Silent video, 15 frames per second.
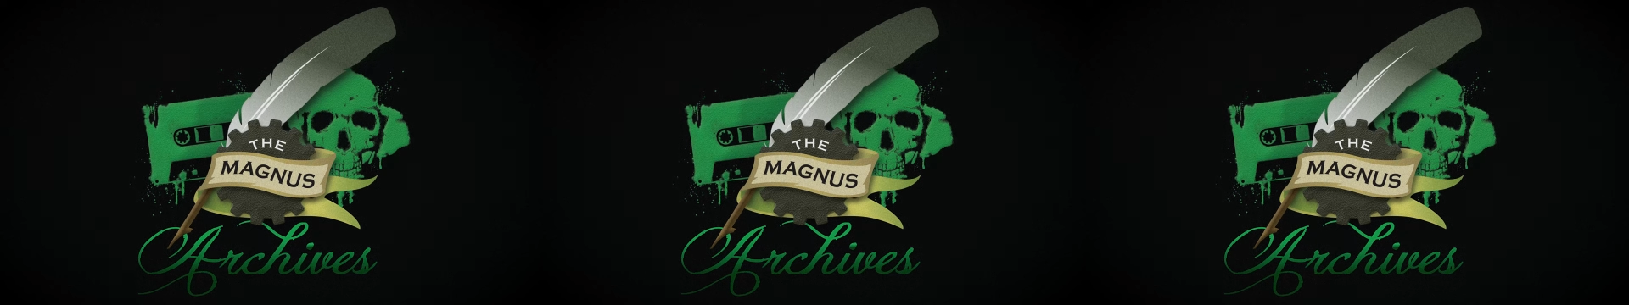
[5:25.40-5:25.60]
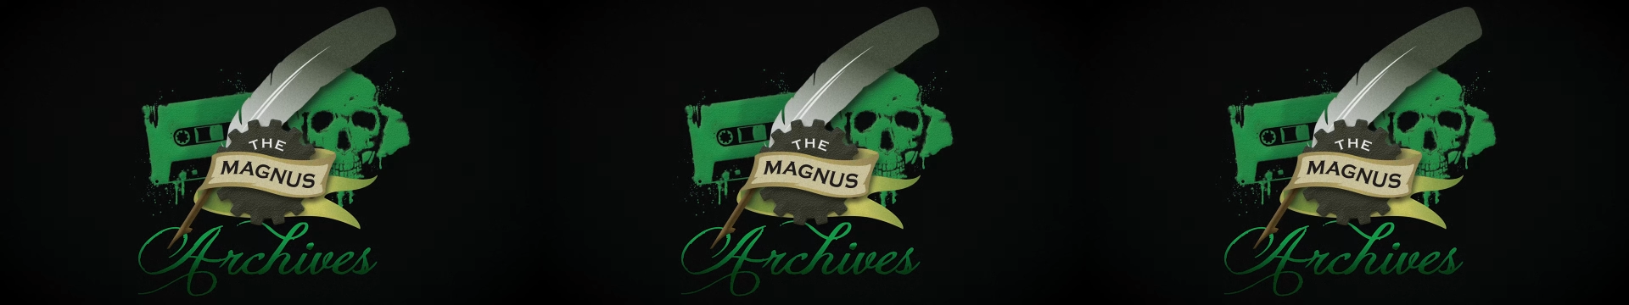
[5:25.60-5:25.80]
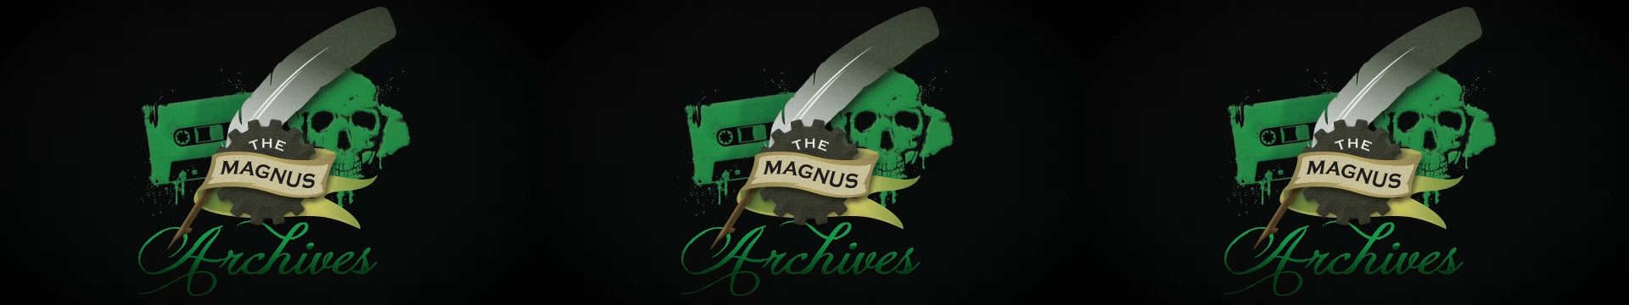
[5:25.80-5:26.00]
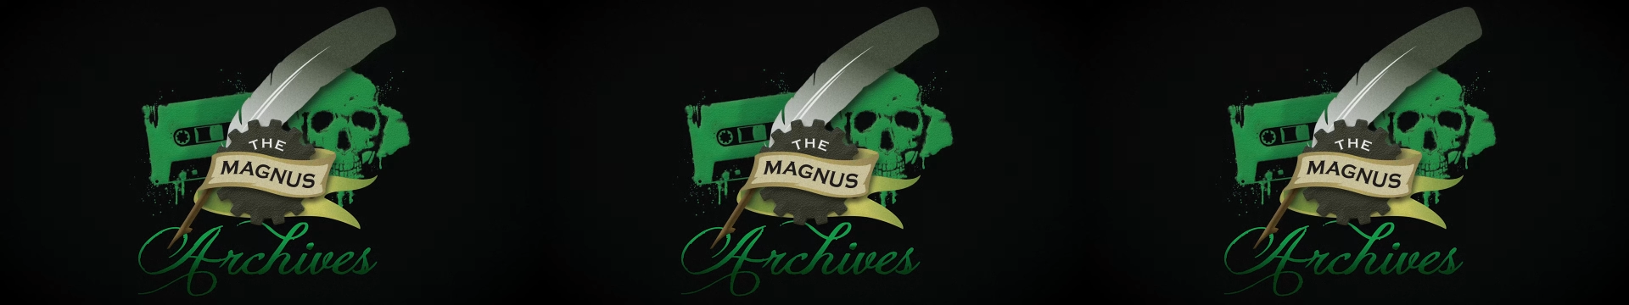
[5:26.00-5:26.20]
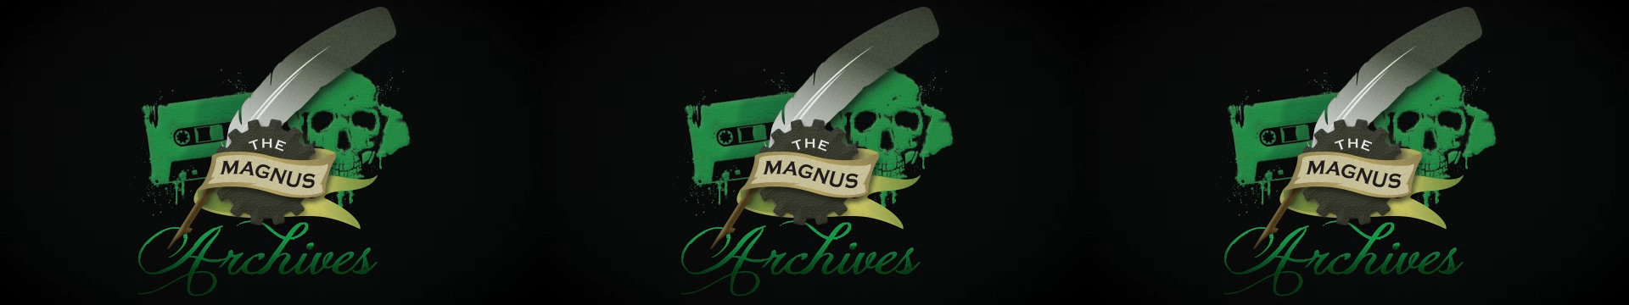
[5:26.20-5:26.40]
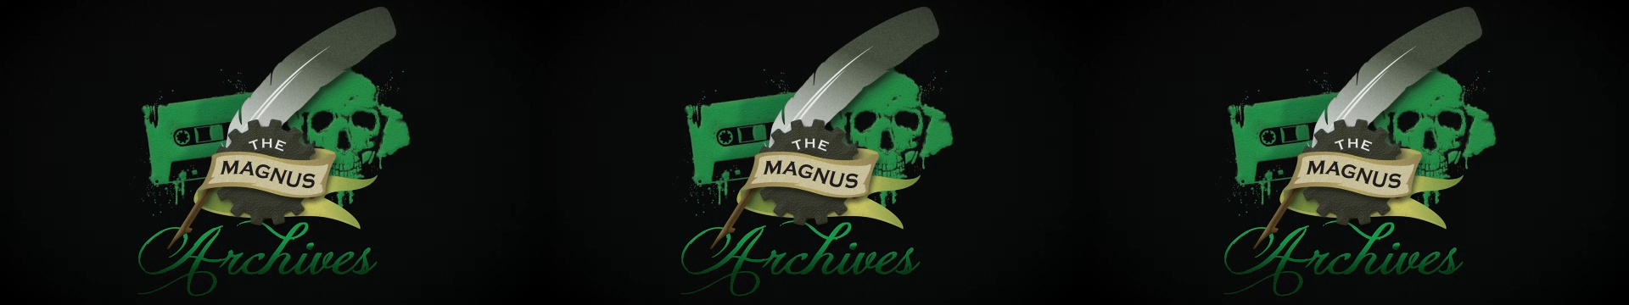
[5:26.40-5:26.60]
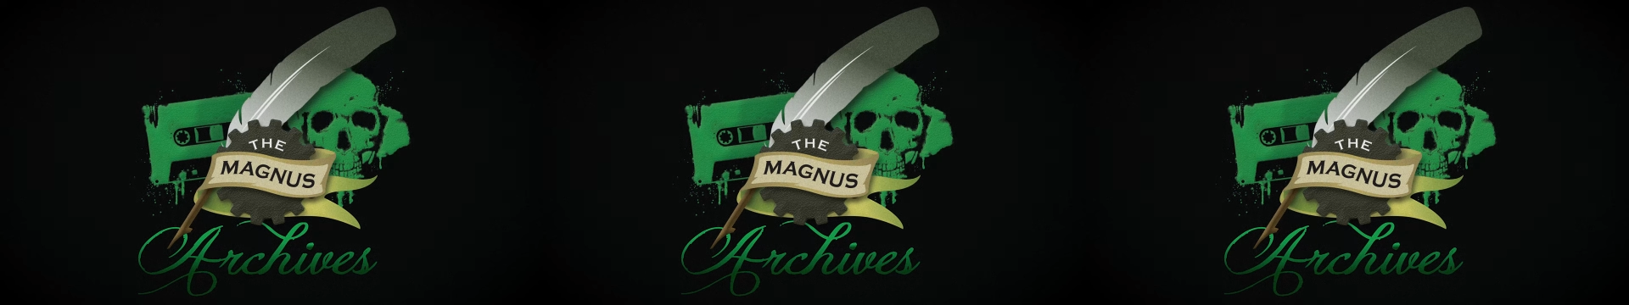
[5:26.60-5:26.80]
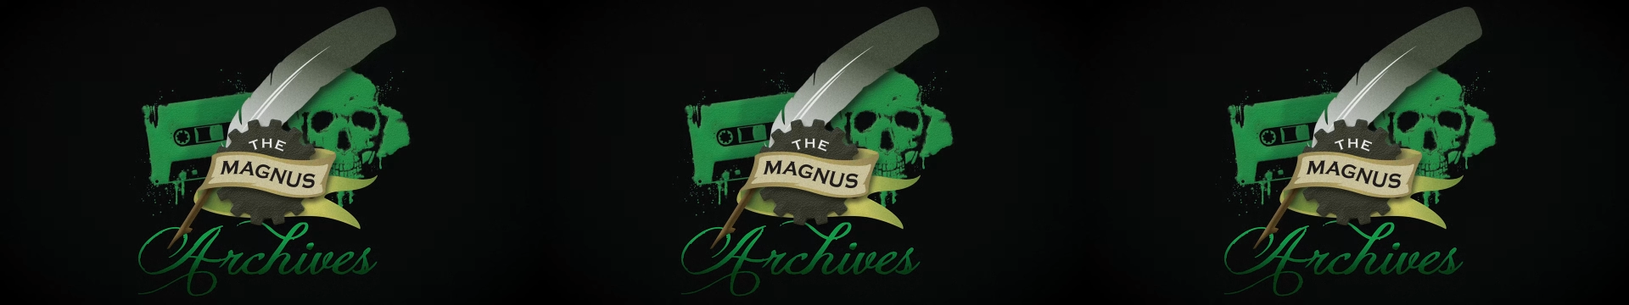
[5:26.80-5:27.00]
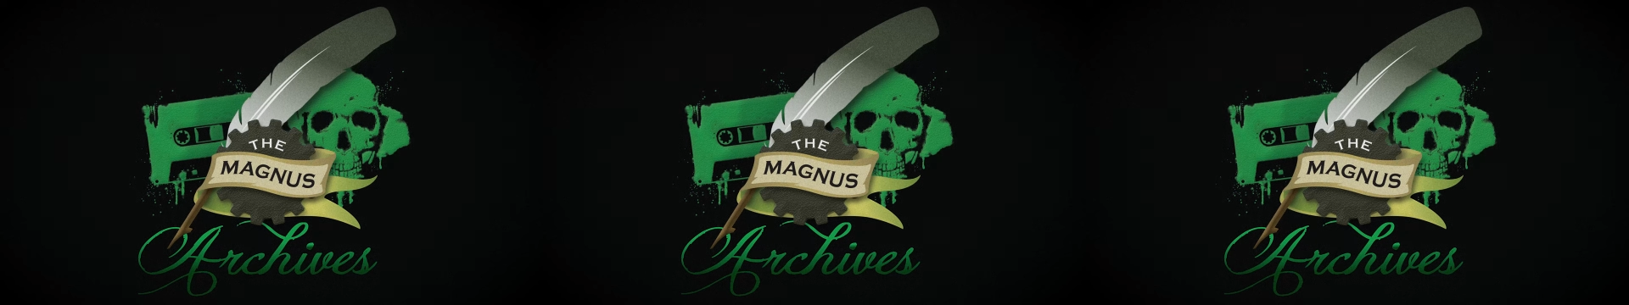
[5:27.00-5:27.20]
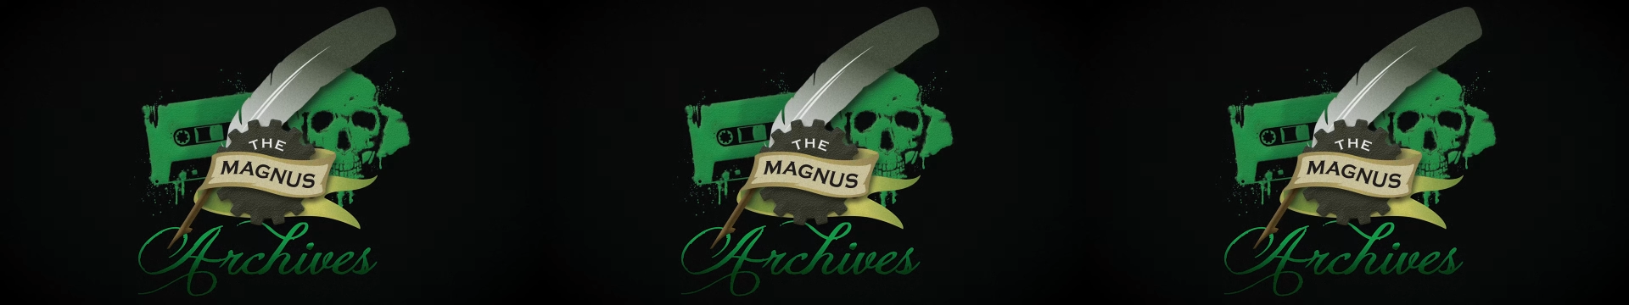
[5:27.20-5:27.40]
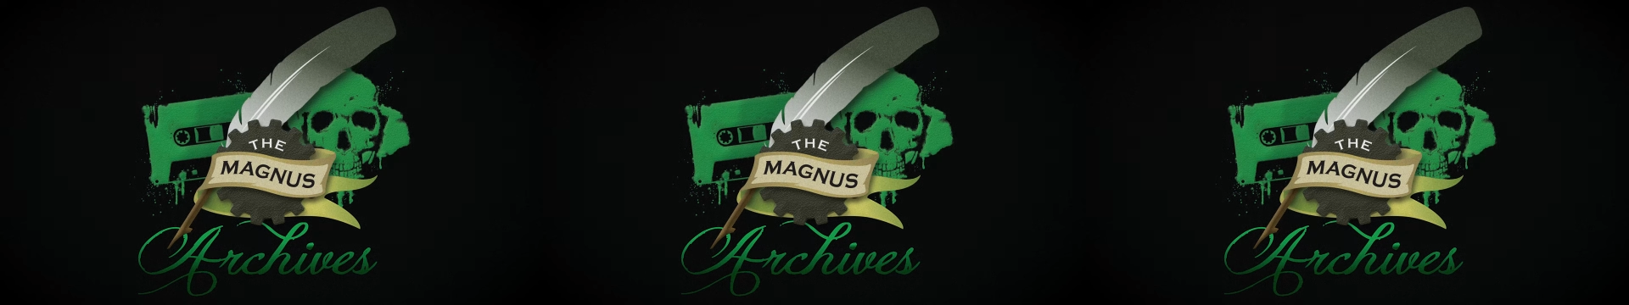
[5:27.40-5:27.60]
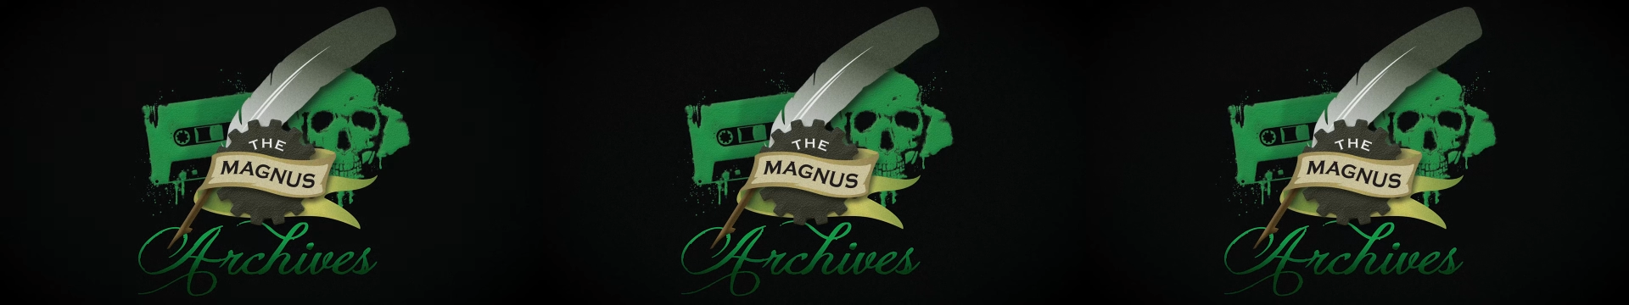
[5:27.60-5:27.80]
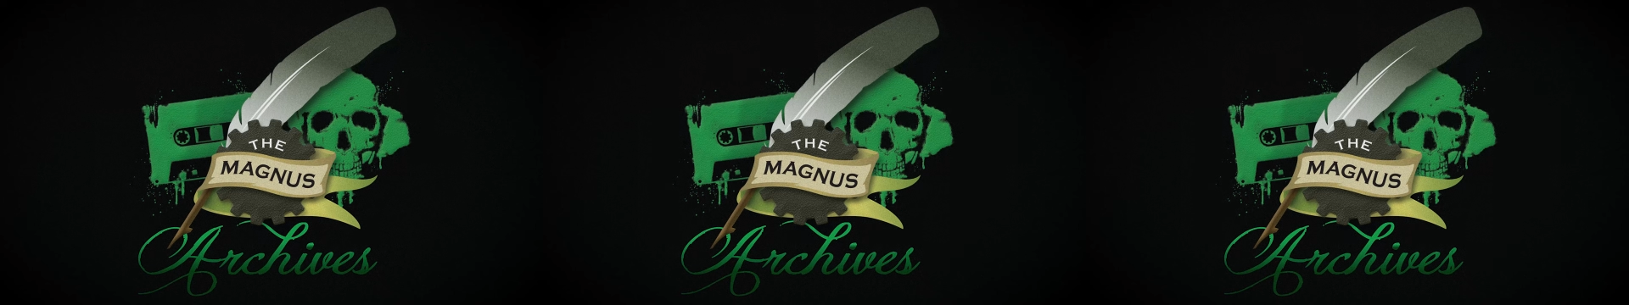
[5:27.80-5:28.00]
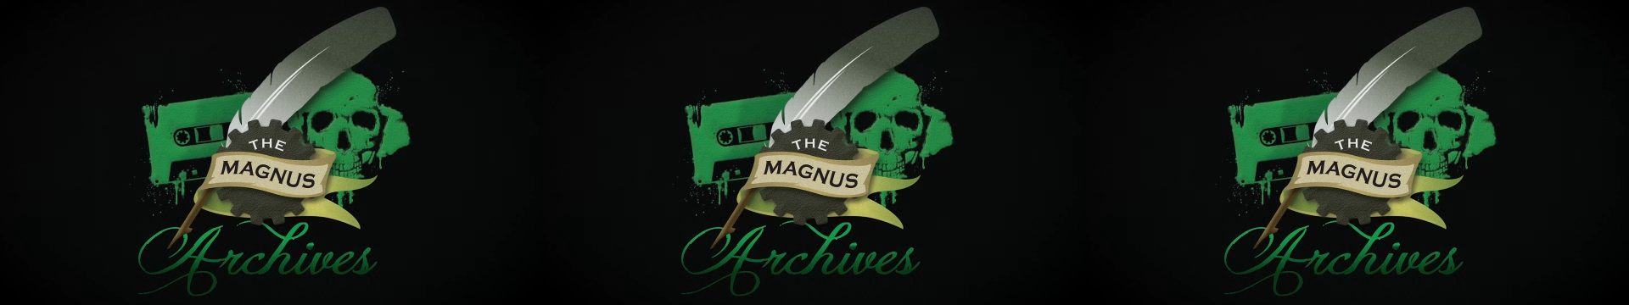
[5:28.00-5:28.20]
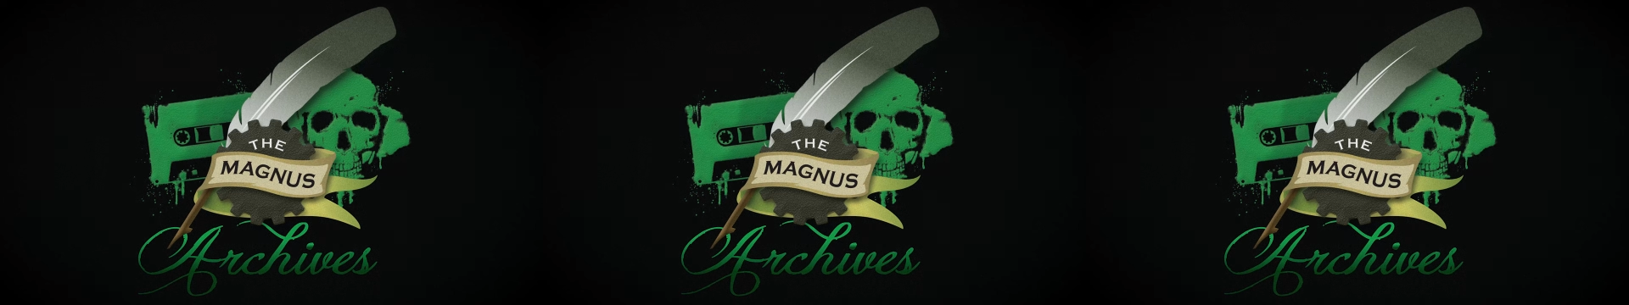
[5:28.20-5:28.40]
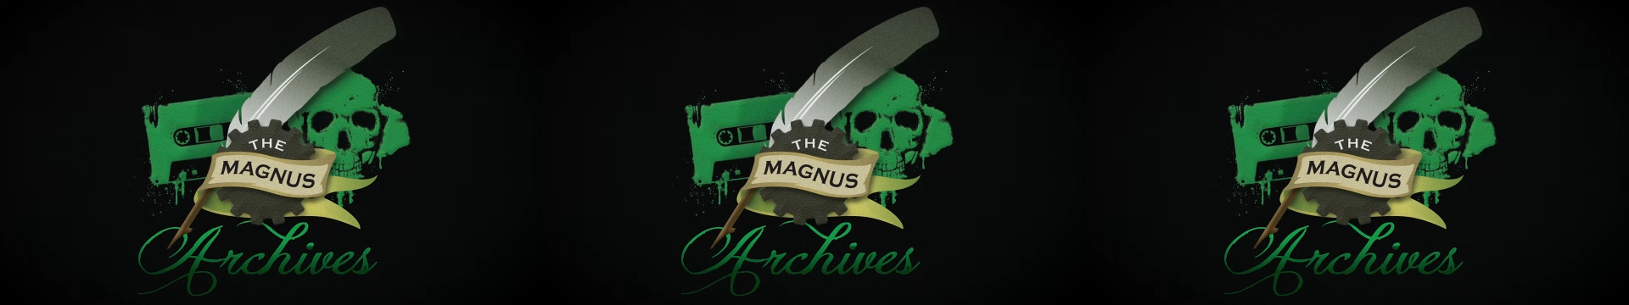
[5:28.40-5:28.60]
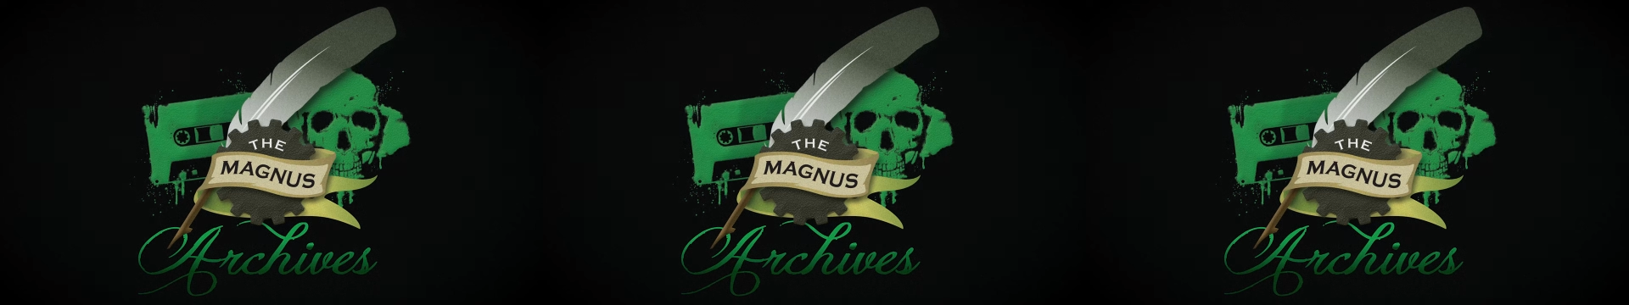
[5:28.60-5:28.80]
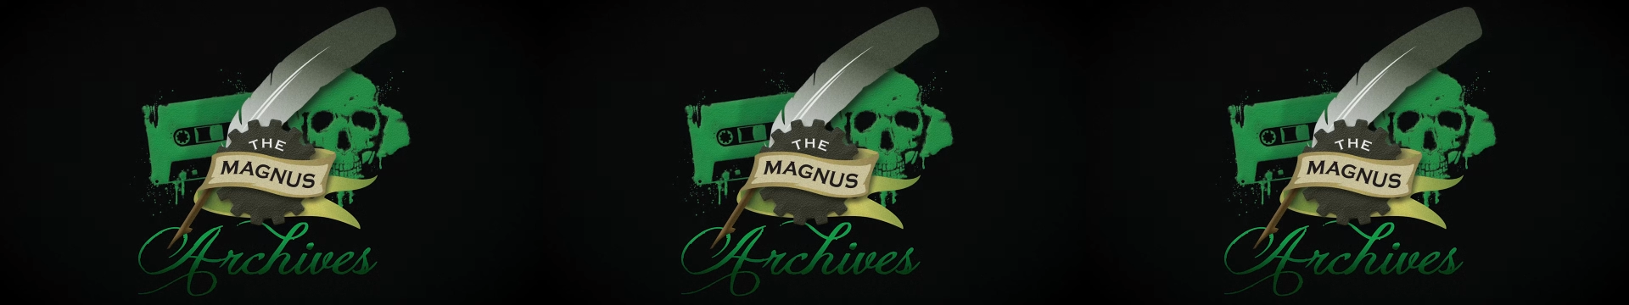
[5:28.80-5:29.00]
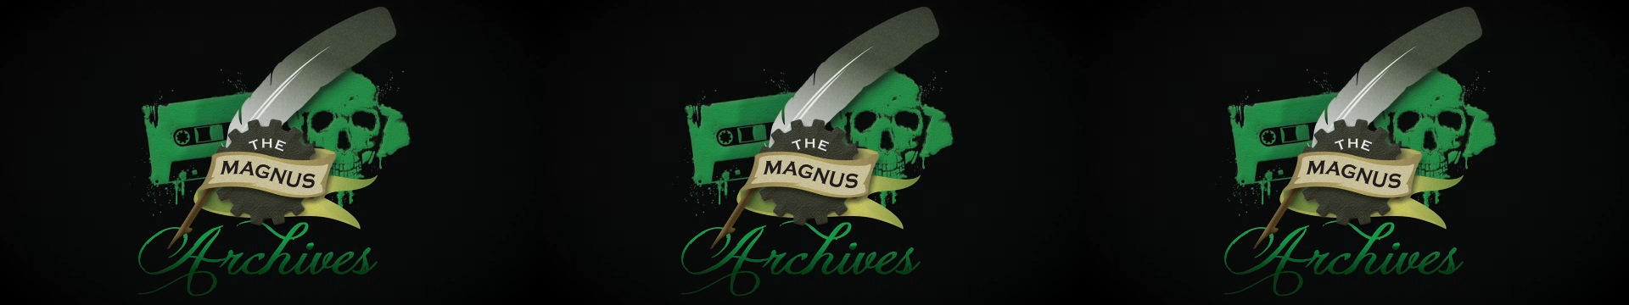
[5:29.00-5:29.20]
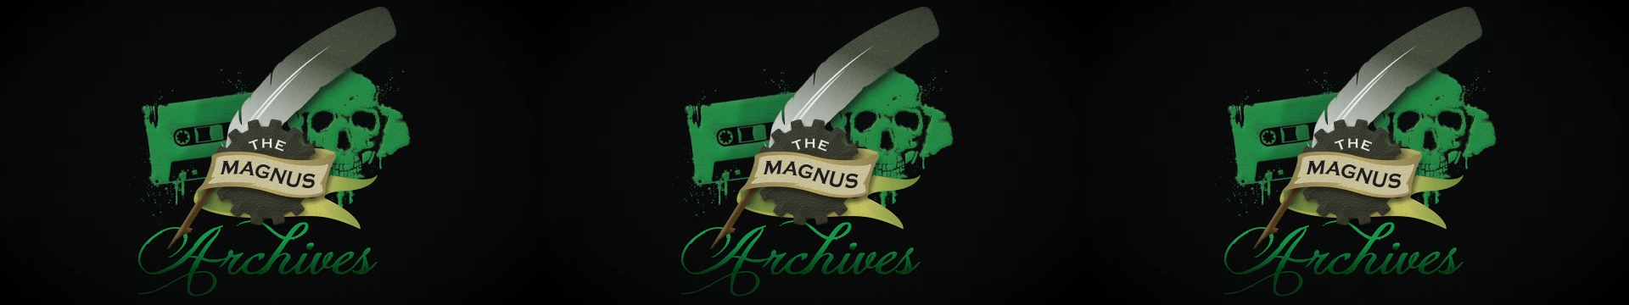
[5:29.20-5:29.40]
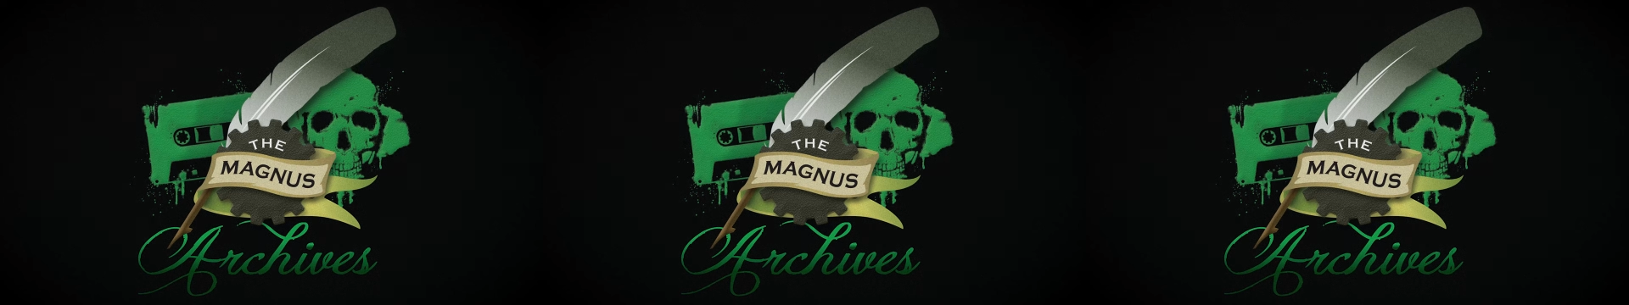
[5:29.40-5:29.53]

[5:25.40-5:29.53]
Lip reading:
(no speaker visible)